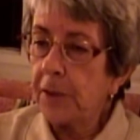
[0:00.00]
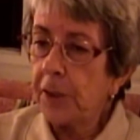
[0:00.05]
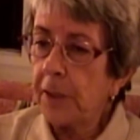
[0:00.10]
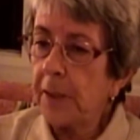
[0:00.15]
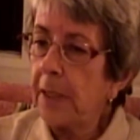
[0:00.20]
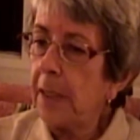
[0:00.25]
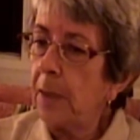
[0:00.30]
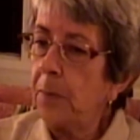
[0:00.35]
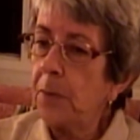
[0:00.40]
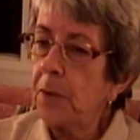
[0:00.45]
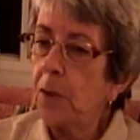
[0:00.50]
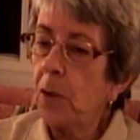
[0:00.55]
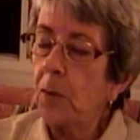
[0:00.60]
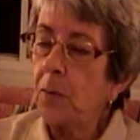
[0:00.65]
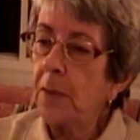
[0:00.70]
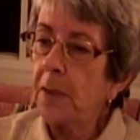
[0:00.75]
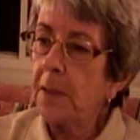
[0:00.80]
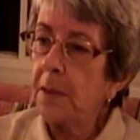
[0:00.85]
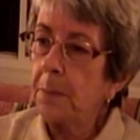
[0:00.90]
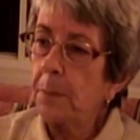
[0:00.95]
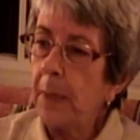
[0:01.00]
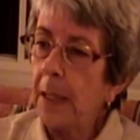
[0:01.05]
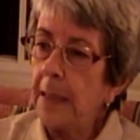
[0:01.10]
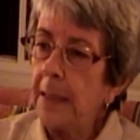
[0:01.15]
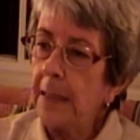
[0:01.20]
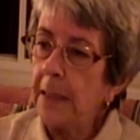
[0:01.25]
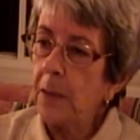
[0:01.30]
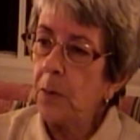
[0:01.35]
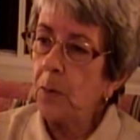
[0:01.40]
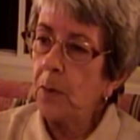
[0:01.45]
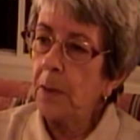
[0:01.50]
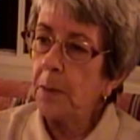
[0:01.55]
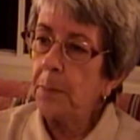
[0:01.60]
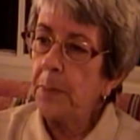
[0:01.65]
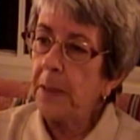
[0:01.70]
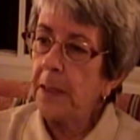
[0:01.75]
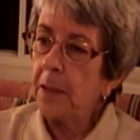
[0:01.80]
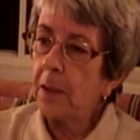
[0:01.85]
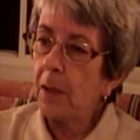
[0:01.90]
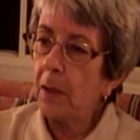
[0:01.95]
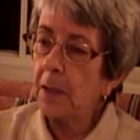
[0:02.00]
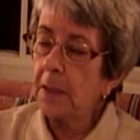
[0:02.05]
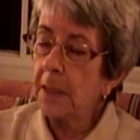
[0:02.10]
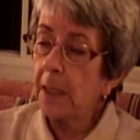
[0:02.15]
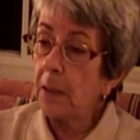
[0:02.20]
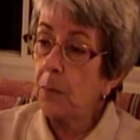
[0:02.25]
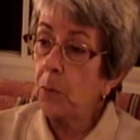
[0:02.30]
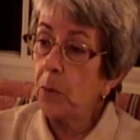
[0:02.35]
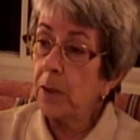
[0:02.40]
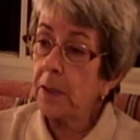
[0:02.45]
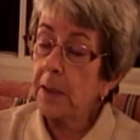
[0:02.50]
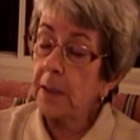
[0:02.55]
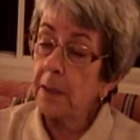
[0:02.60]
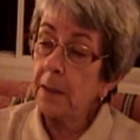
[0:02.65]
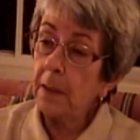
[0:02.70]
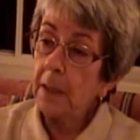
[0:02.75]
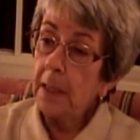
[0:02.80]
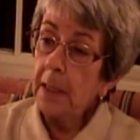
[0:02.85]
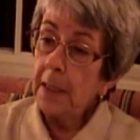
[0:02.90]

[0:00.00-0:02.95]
I think I was always bilingual because Daddy worked in